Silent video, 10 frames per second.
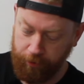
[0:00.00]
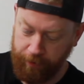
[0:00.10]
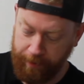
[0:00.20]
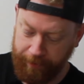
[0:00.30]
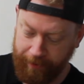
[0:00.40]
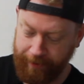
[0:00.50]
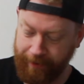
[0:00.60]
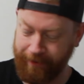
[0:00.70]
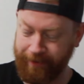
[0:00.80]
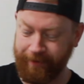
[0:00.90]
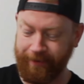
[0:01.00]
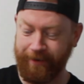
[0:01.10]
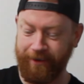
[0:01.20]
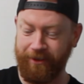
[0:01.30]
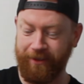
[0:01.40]
straps
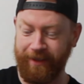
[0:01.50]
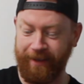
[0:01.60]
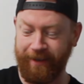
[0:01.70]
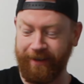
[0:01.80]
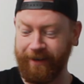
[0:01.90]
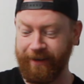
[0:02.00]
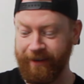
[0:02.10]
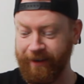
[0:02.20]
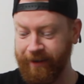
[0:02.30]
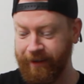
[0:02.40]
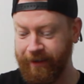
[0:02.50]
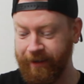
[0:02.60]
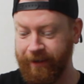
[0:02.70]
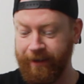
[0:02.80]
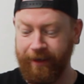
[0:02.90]
are just here,
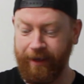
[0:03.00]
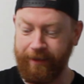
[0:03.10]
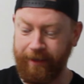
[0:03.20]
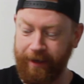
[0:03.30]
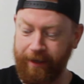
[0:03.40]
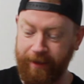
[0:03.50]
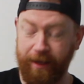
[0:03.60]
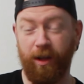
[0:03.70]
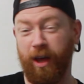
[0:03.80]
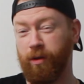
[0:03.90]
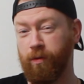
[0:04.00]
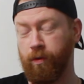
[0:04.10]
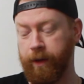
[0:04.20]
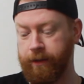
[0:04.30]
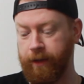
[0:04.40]
and they can actually go
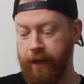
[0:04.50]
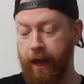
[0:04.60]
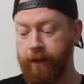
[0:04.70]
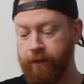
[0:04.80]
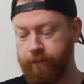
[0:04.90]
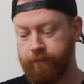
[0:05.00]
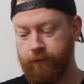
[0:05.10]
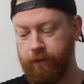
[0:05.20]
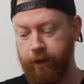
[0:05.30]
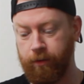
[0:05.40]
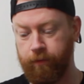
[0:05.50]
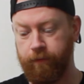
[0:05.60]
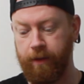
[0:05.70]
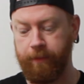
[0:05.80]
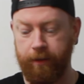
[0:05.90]
quite tight and quite loose for
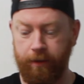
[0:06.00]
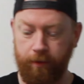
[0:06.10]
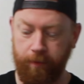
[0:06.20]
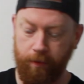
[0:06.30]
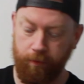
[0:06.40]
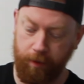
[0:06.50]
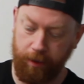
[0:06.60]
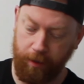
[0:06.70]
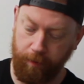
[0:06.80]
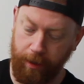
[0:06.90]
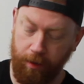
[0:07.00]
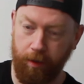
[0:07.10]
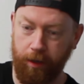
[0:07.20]
that matter as well, so you can get quite a lot